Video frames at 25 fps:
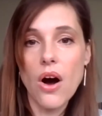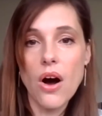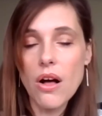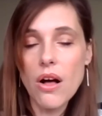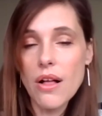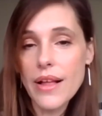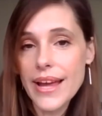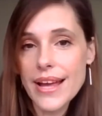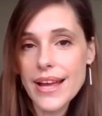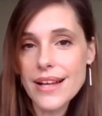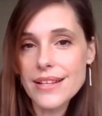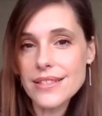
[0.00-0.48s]

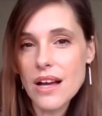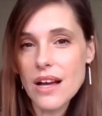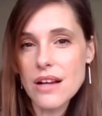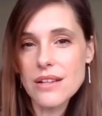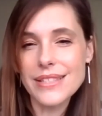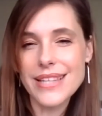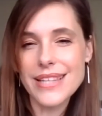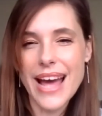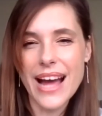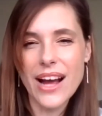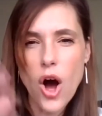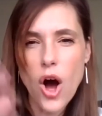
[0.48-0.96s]
all hands
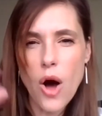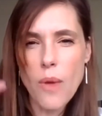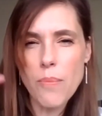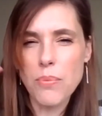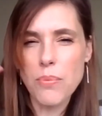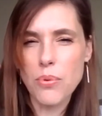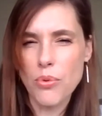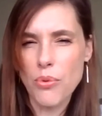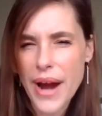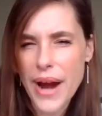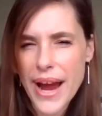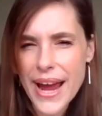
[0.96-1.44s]
on deck,
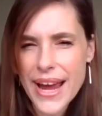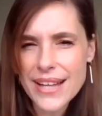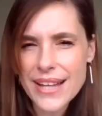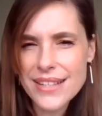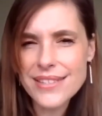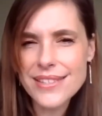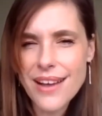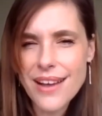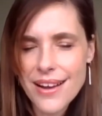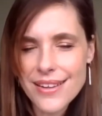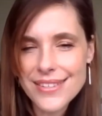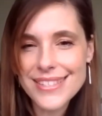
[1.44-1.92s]
all
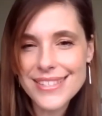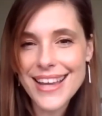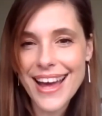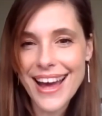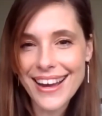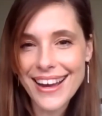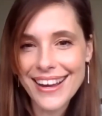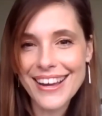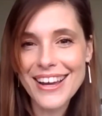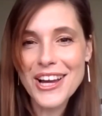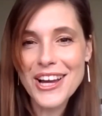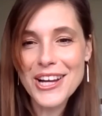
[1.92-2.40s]
brains on
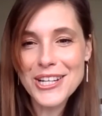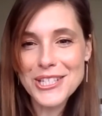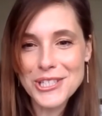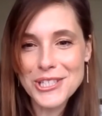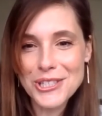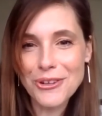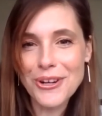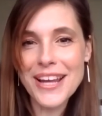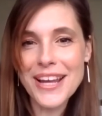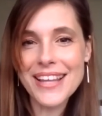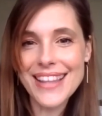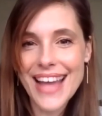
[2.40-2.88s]
deck
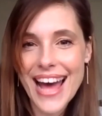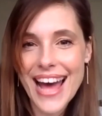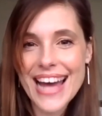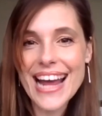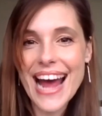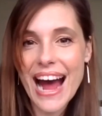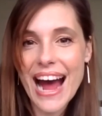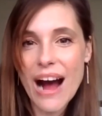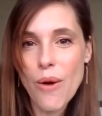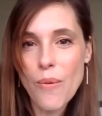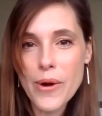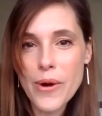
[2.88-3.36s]
during
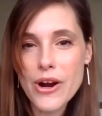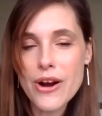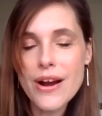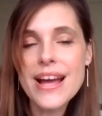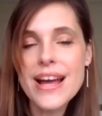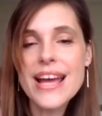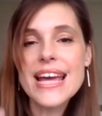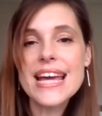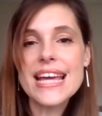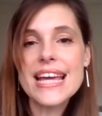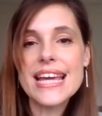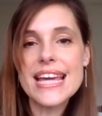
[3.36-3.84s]
that hour.